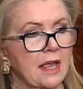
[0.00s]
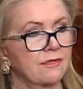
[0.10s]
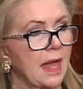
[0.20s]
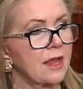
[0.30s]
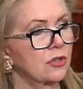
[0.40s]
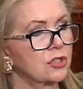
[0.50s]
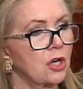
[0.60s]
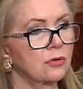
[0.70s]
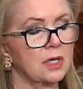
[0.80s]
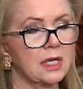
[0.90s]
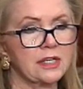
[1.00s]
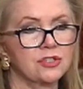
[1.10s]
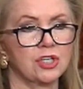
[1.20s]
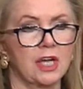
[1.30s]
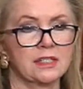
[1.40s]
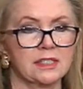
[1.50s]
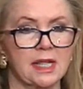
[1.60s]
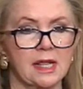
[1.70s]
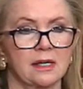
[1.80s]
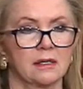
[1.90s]
They are totally shut
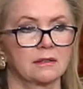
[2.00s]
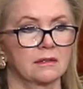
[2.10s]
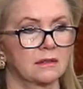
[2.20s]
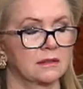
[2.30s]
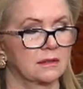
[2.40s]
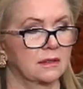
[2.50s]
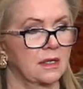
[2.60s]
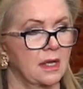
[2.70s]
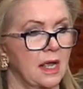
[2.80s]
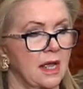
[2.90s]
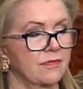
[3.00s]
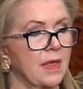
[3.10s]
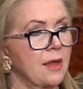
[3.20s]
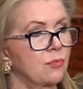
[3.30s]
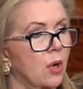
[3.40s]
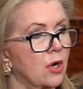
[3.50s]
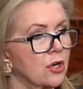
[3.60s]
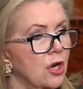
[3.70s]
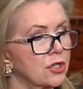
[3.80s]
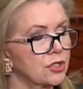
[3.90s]
down. They
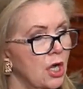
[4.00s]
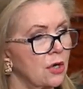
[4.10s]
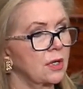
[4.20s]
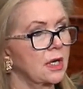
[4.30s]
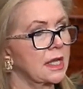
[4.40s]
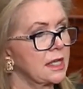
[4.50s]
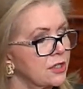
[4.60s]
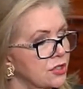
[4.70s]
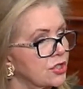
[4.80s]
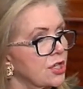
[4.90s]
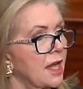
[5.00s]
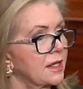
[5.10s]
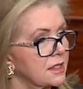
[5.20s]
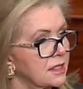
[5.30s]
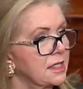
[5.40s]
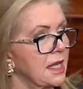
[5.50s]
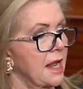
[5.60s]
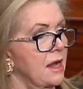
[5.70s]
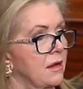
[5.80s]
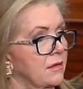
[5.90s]
were totally shut
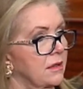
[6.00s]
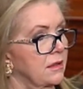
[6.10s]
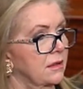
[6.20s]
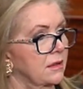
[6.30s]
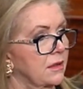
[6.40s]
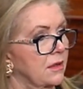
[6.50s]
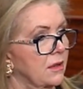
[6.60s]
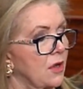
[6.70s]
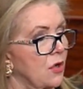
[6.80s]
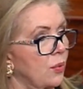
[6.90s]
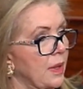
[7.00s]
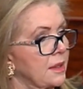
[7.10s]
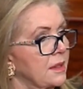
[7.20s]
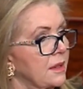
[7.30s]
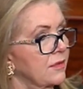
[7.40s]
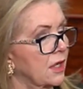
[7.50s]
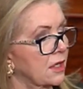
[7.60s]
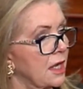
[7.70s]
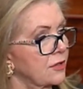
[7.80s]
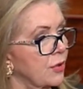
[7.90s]
down when the
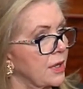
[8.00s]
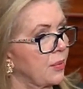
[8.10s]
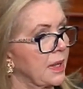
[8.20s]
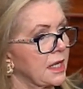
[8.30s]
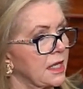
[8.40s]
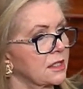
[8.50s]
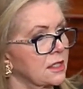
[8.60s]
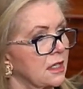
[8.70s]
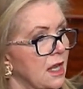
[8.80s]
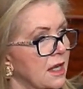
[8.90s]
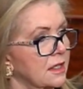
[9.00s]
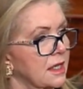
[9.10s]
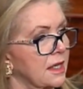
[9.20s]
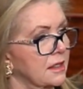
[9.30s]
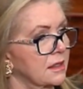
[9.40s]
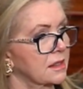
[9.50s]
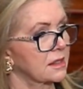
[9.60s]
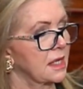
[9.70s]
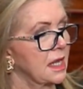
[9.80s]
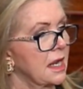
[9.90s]
country went into lockdowns.